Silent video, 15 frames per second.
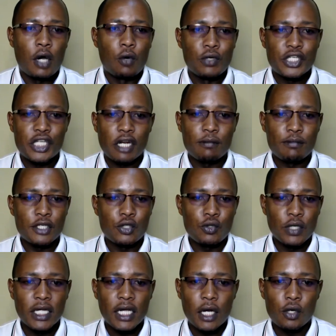We shall be
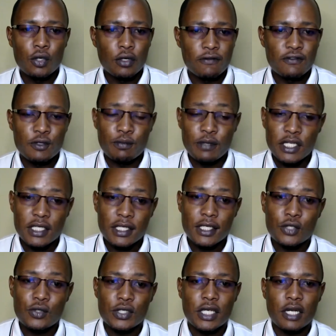doing a lot of
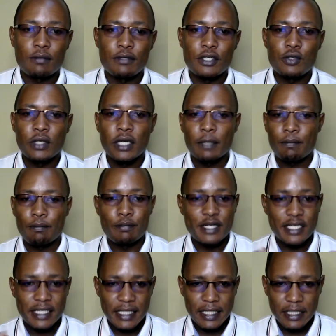speeches. We shall be doing
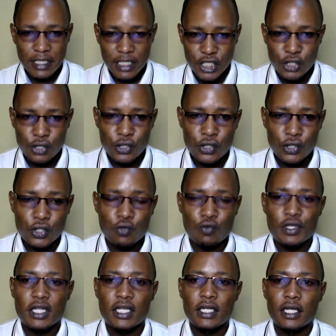presentations also
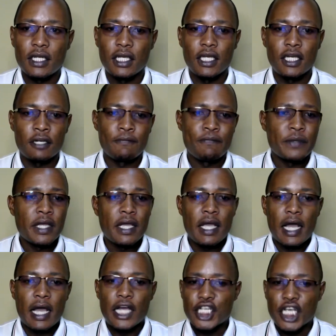within here.
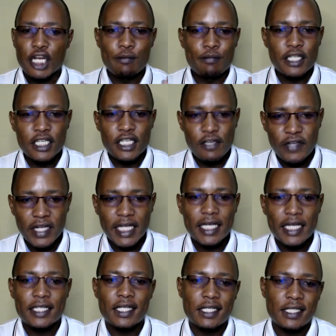I shall be giving
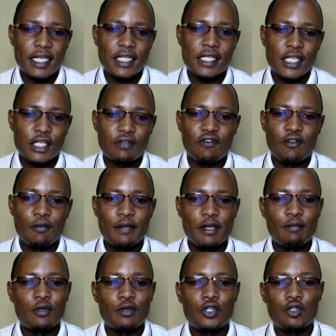exercises for
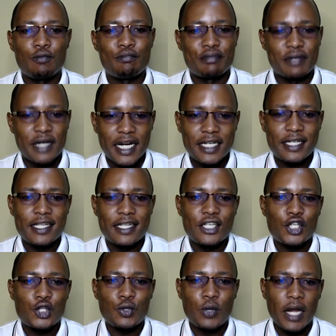people to
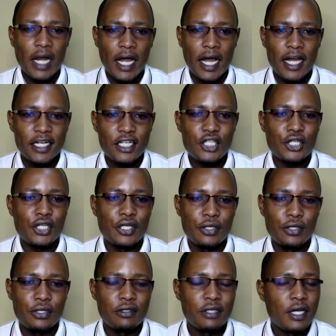practice, to learn, to
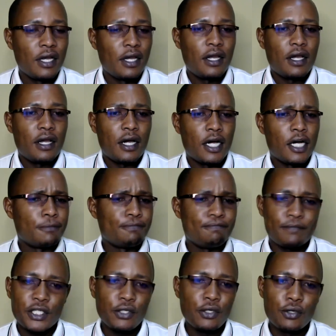
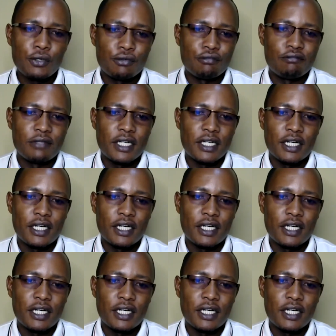know,